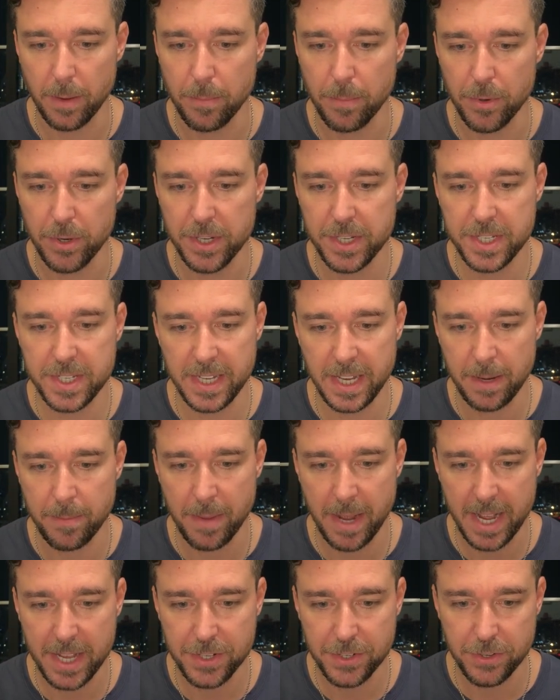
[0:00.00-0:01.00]
Buddhist Zen
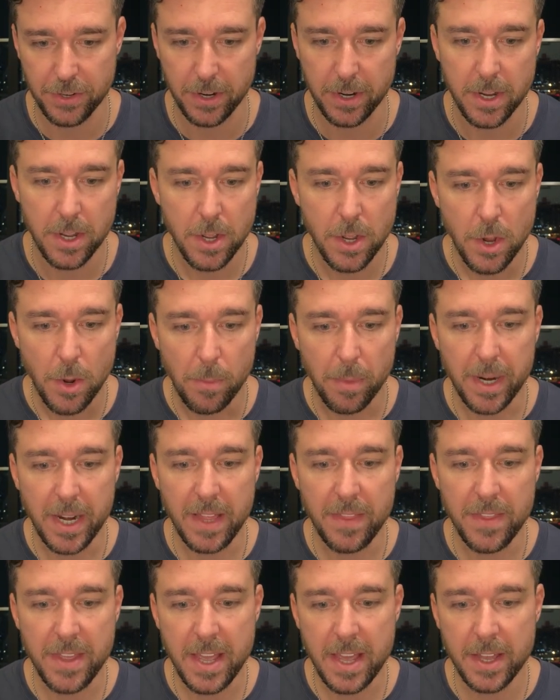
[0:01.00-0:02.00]
master. But
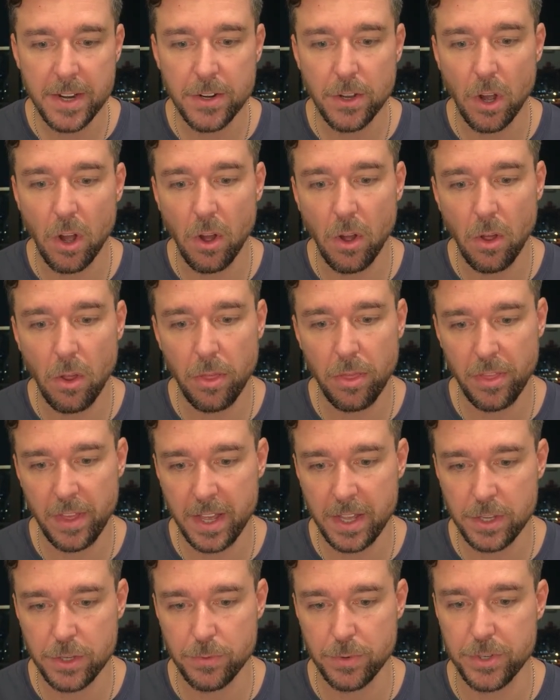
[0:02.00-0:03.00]
in the end, all
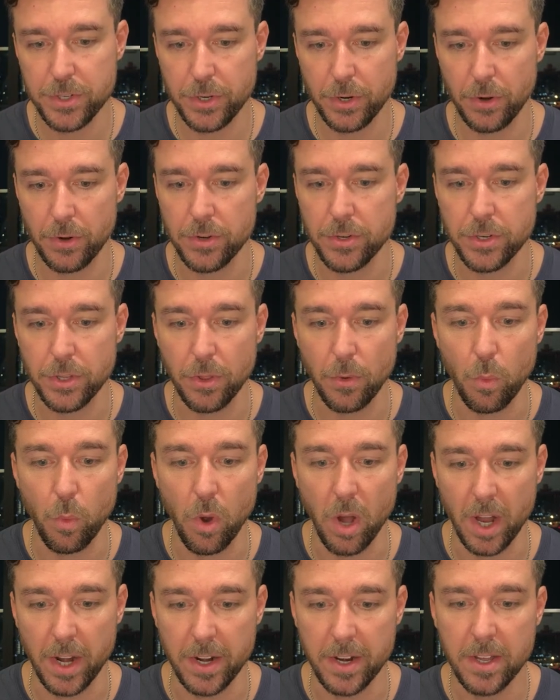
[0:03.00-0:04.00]
things return to the
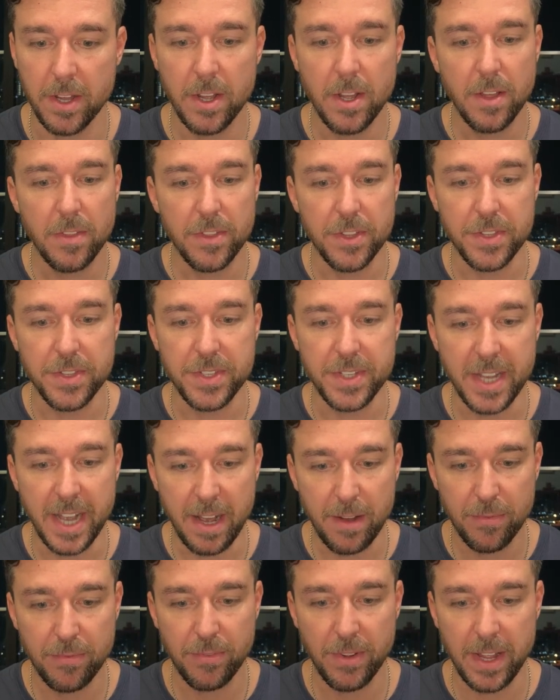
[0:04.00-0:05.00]
one. The
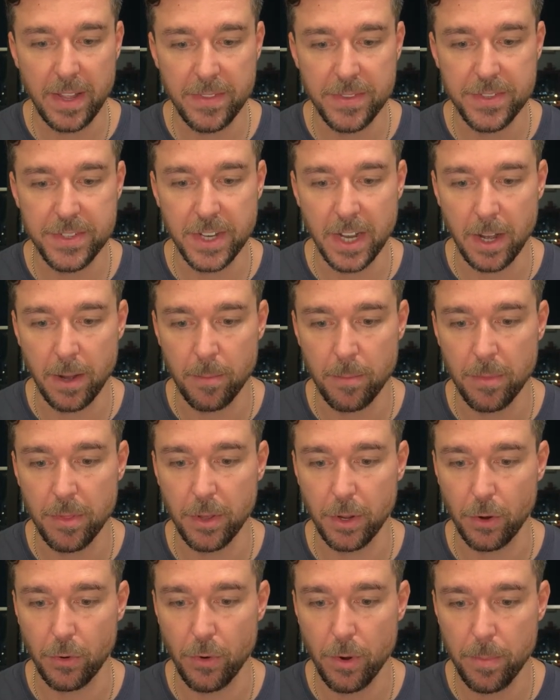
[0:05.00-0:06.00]
deaf and dumb,
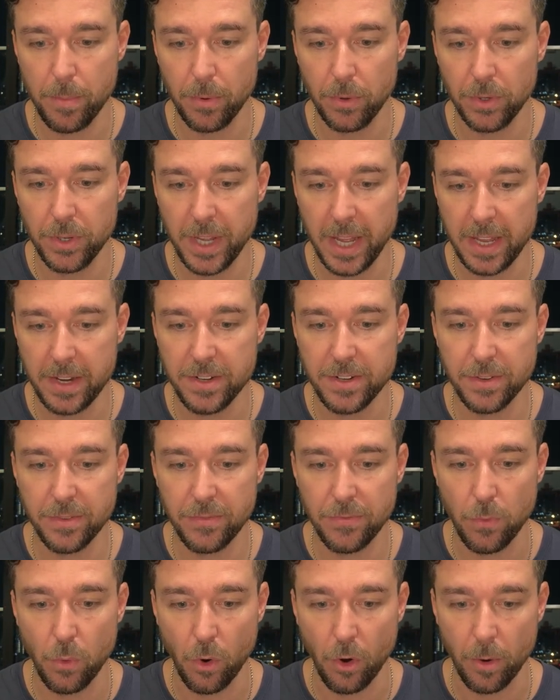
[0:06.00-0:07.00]
the crippled and
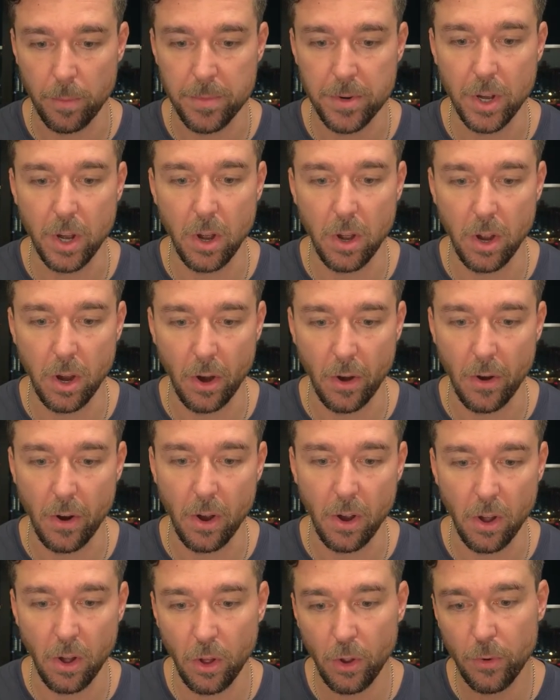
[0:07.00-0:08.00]
deformed are
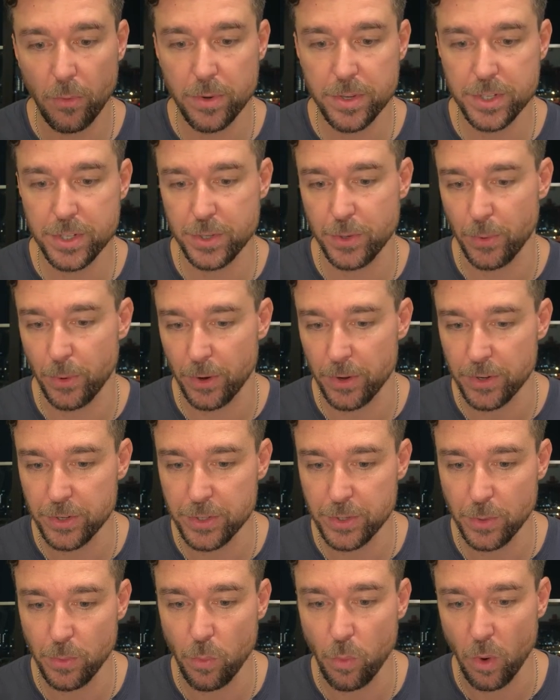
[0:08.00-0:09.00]
all restored
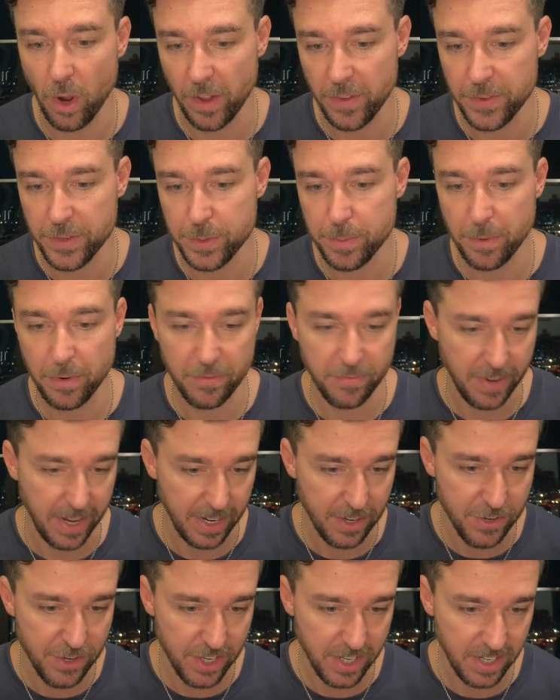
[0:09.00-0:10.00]
to one's
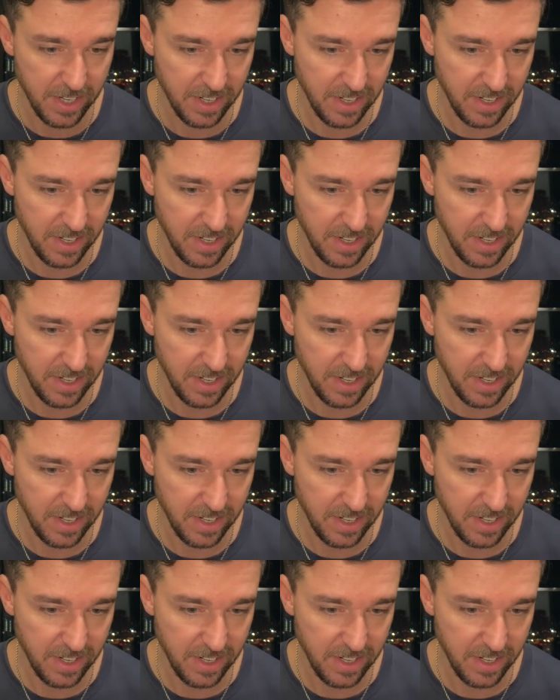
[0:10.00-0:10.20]
perfection.